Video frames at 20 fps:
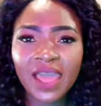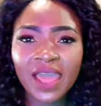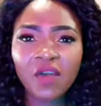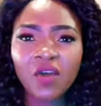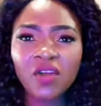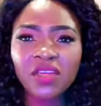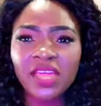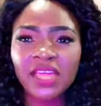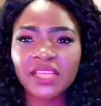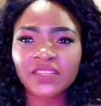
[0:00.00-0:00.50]

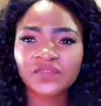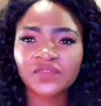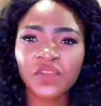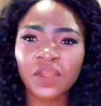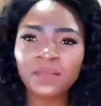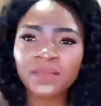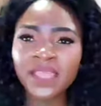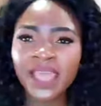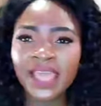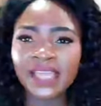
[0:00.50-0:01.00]
Okay,
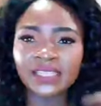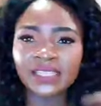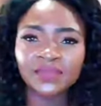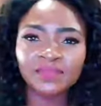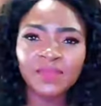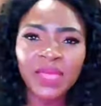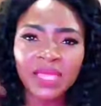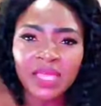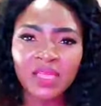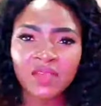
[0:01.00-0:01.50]
from here, it's
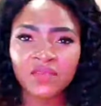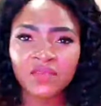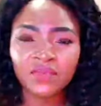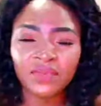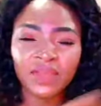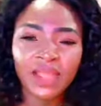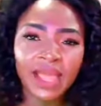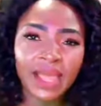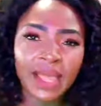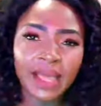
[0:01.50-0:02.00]
making
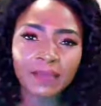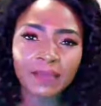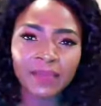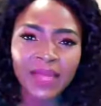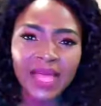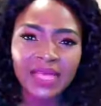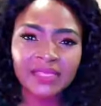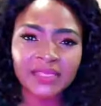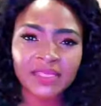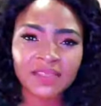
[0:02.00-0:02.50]

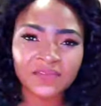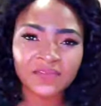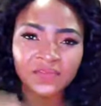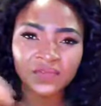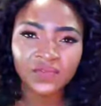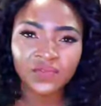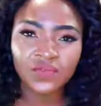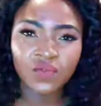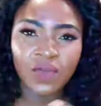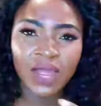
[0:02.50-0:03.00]
as if
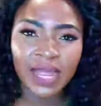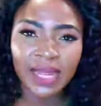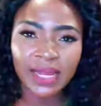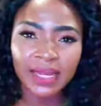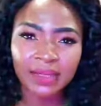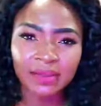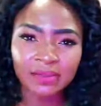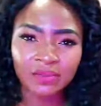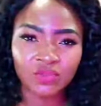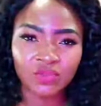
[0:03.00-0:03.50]
you
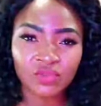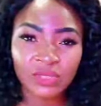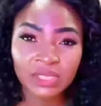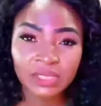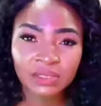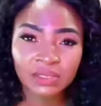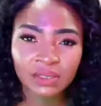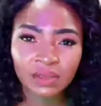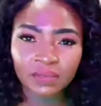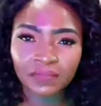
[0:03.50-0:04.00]
are doing
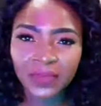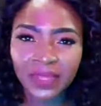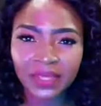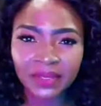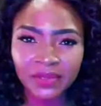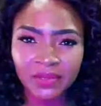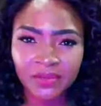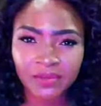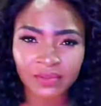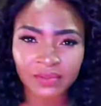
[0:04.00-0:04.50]

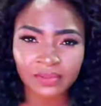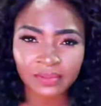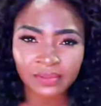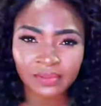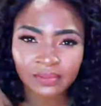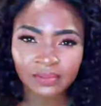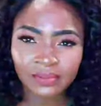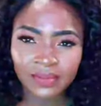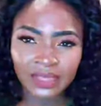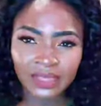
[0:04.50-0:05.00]
something,
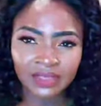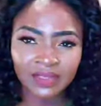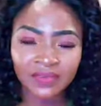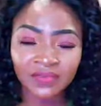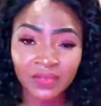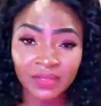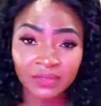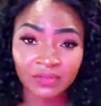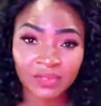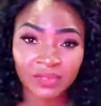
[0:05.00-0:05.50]
as if
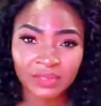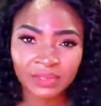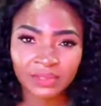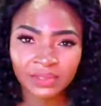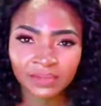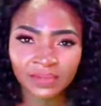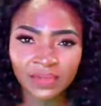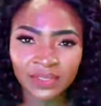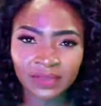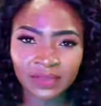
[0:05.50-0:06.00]
you're doing
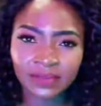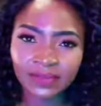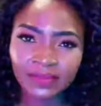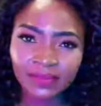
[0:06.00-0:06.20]
something.